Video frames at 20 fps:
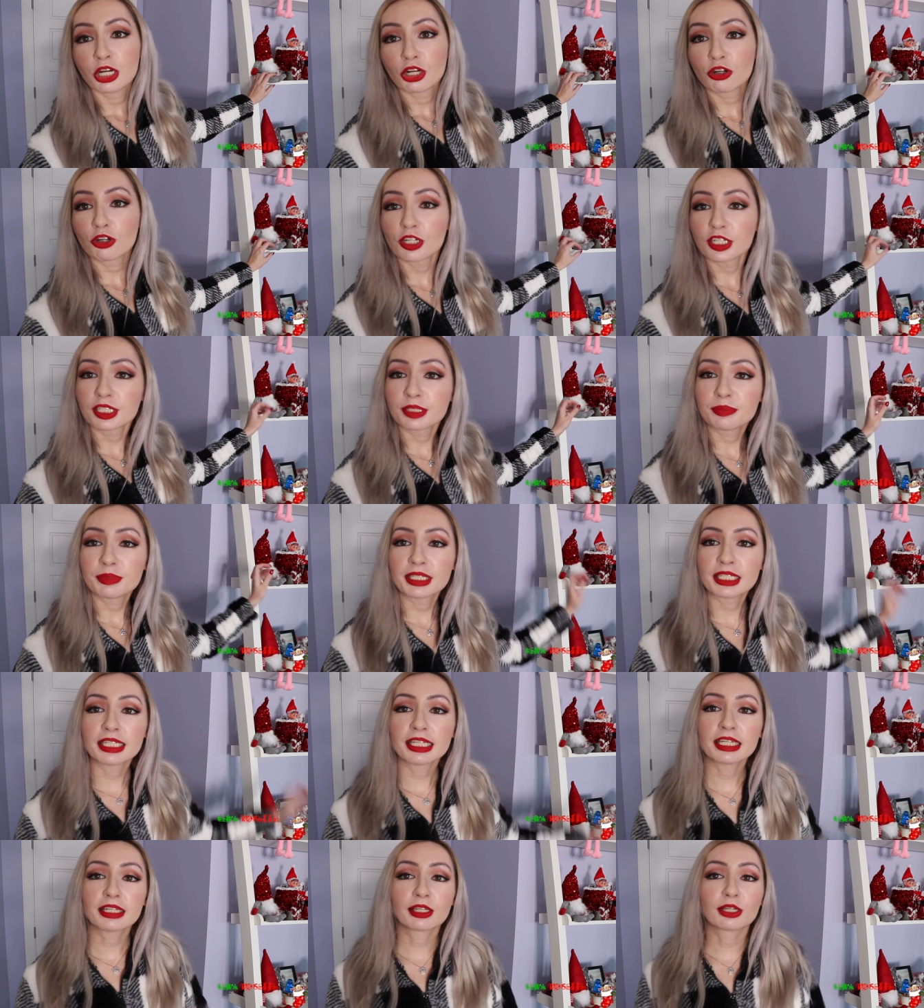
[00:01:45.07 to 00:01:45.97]

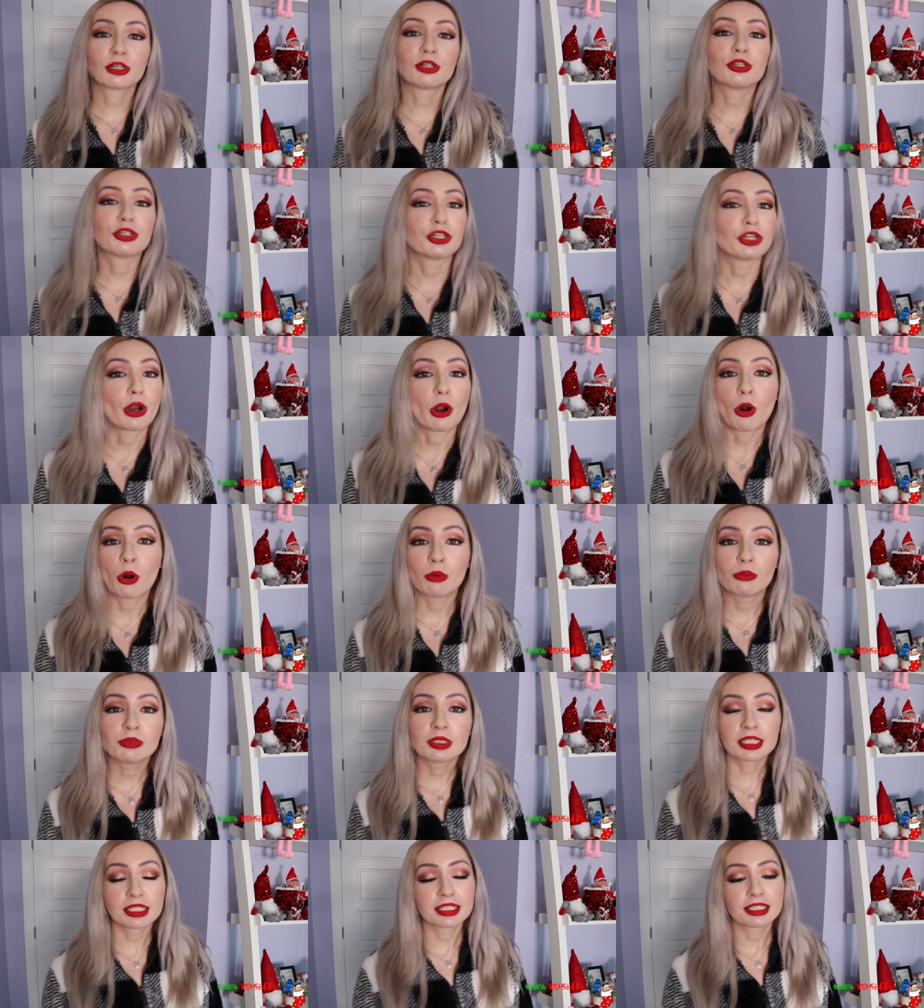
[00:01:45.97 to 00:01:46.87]
Christmassy little
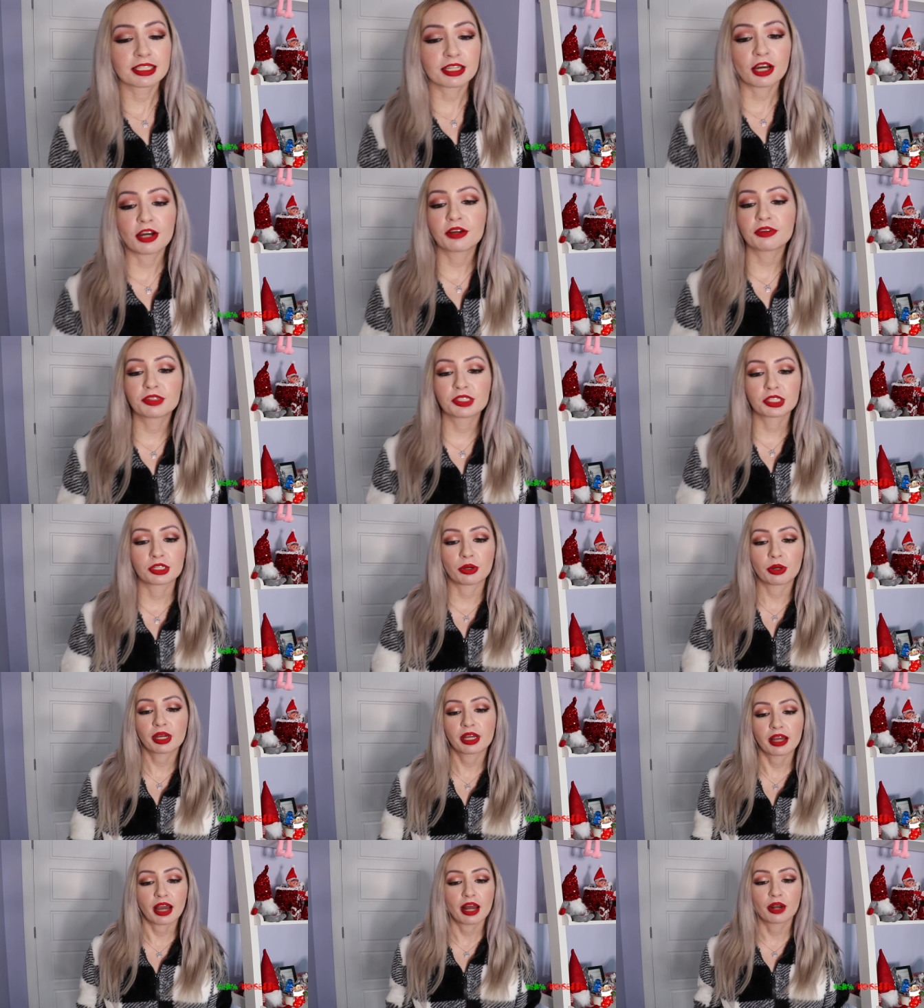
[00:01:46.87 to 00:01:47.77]
gnomes and stuff,
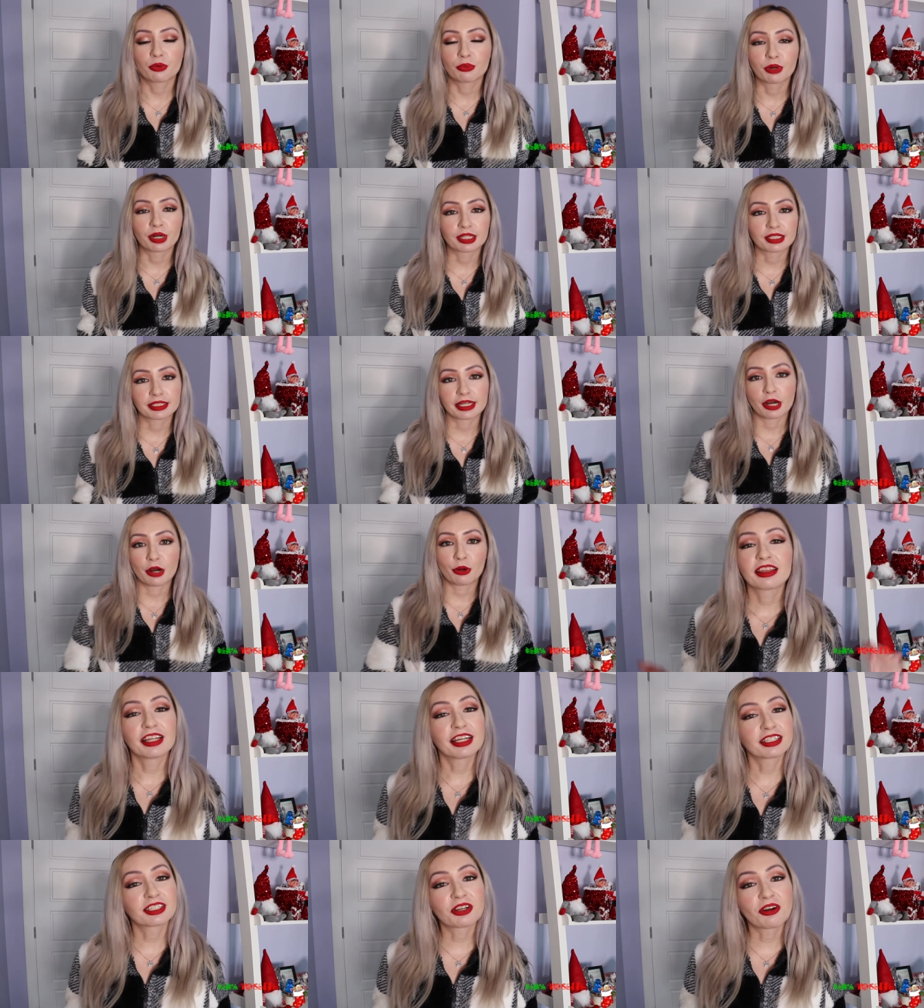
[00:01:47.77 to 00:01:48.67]
so it kind of works
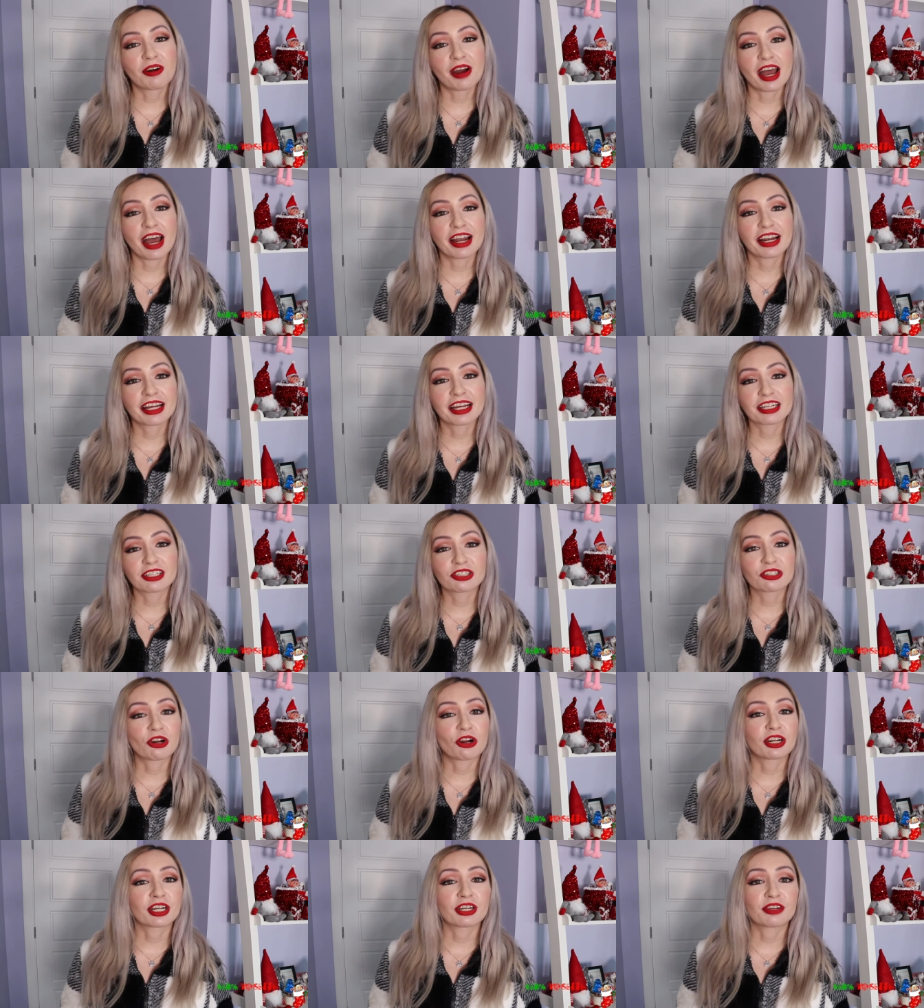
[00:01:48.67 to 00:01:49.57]
out. Let's go ahead and get
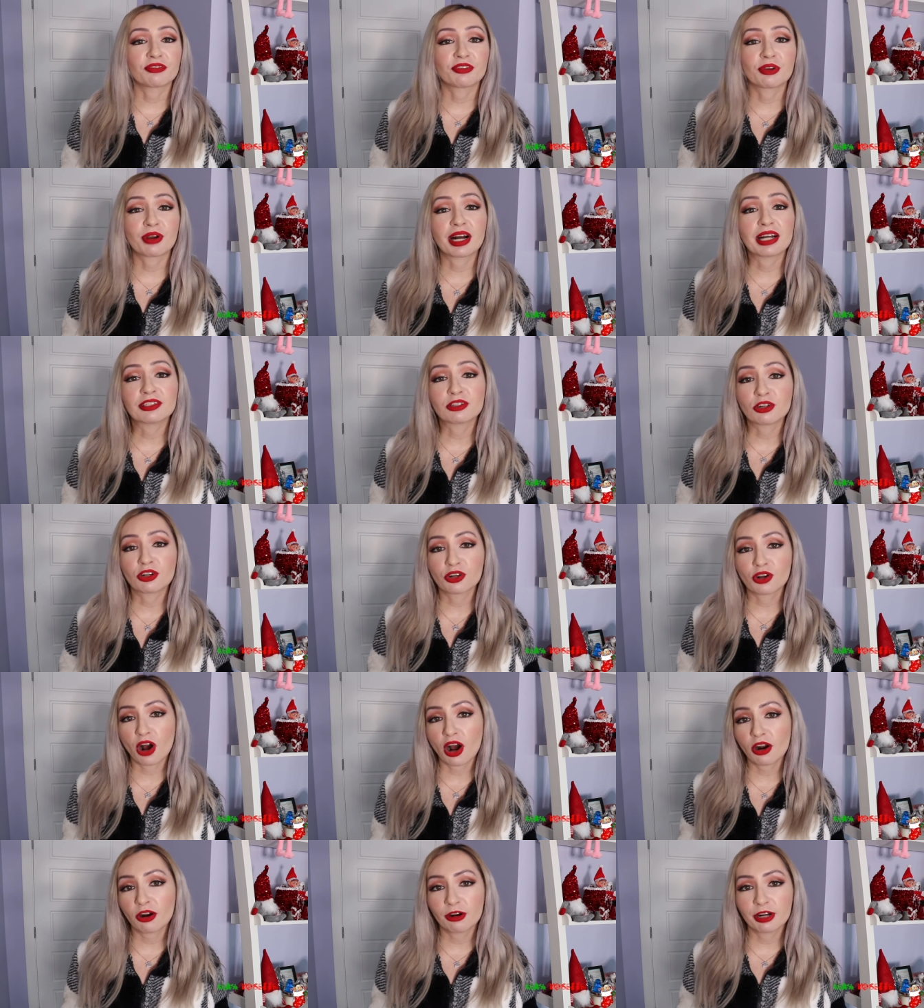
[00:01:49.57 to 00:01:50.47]
started. If you guys are
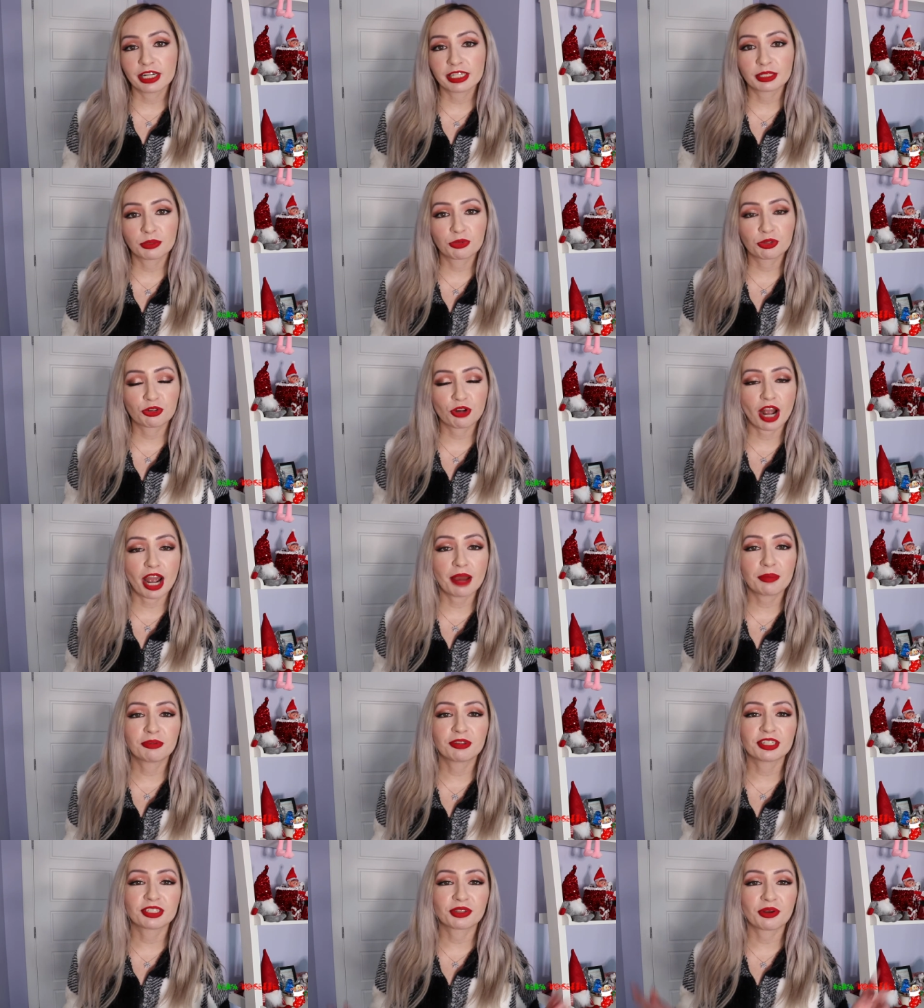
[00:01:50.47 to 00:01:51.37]
not already
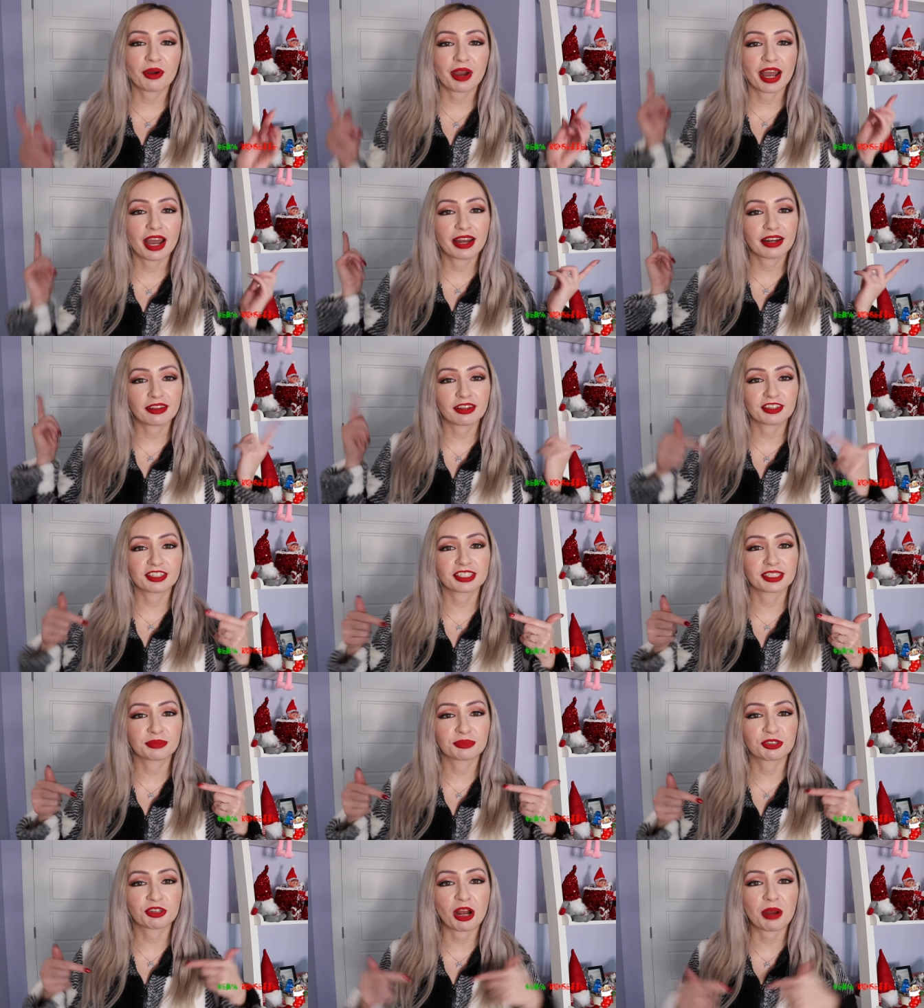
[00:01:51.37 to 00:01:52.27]
subscribed, please go ahead, click the
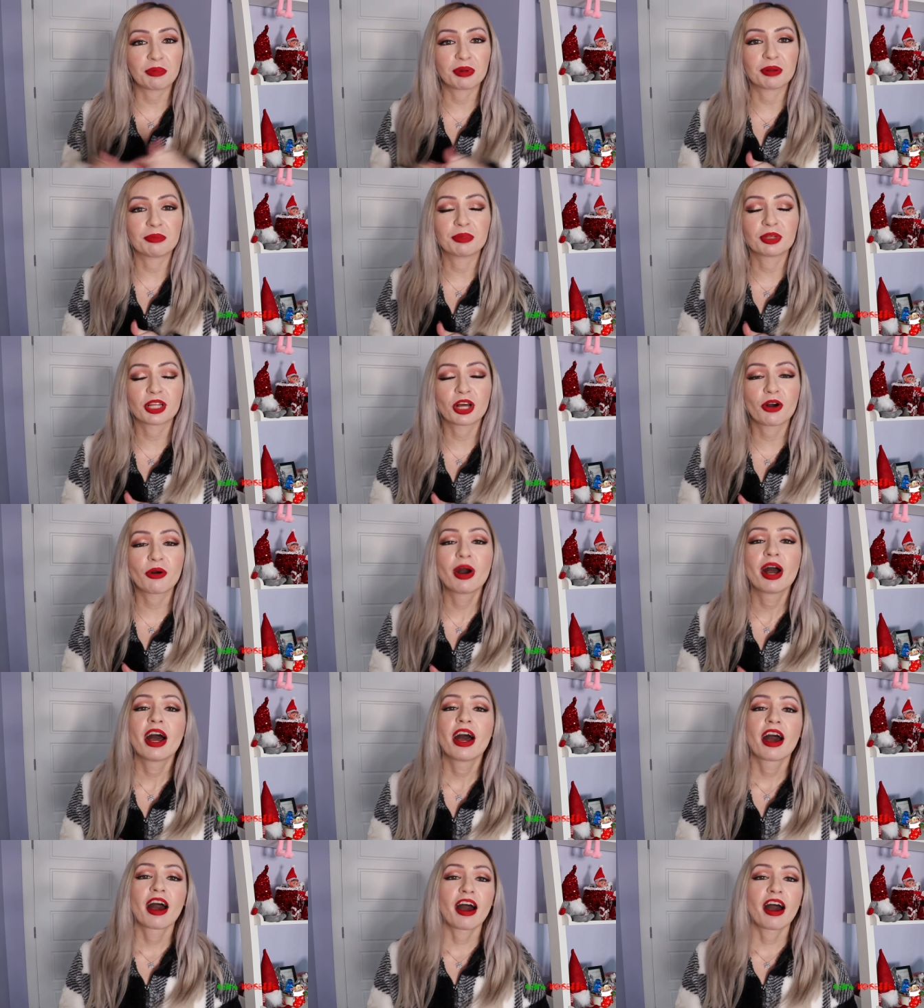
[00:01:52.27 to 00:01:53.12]
subscribe button below.